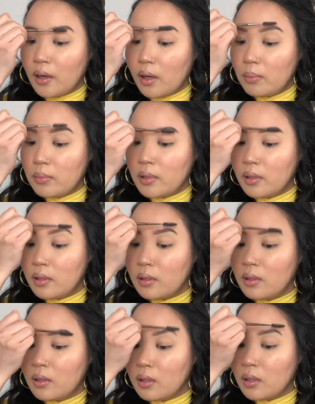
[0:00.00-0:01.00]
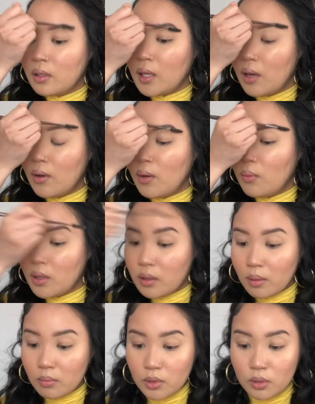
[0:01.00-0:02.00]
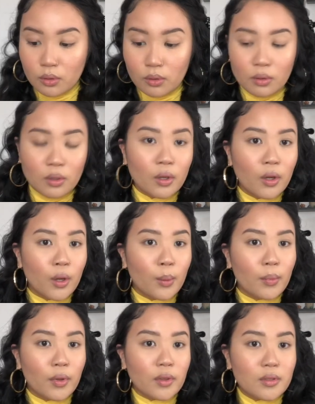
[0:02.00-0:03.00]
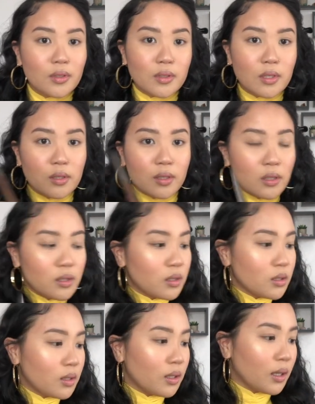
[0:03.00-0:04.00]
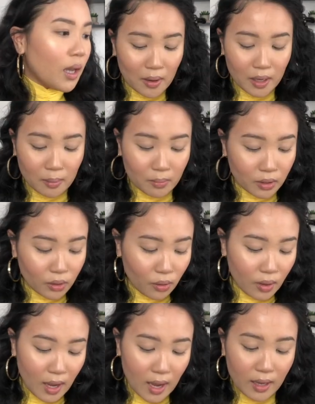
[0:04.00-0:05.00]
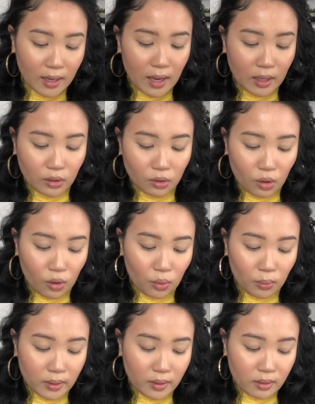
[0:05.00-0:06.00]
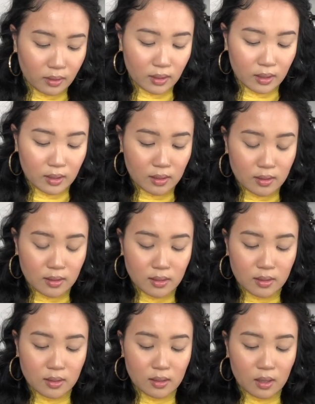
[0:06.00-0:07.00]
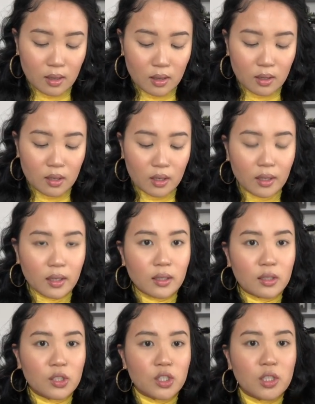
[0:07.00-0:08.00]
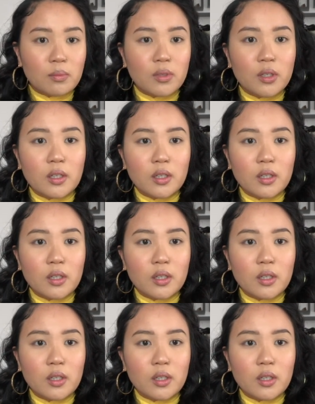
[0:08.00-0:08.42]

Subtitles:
up how I want them to. But this is as good as it's gonna get. And I'm gonna go ahead and go with this shimmer